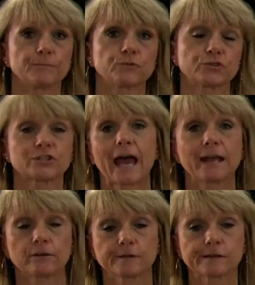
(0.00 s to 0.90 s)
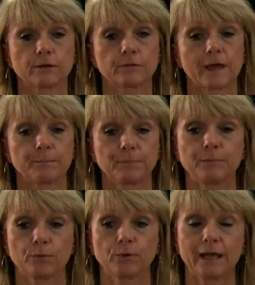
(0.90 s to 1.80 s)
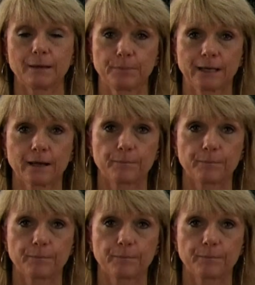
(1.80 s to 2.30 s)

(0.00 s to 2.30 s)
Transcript: channels so that people can't pick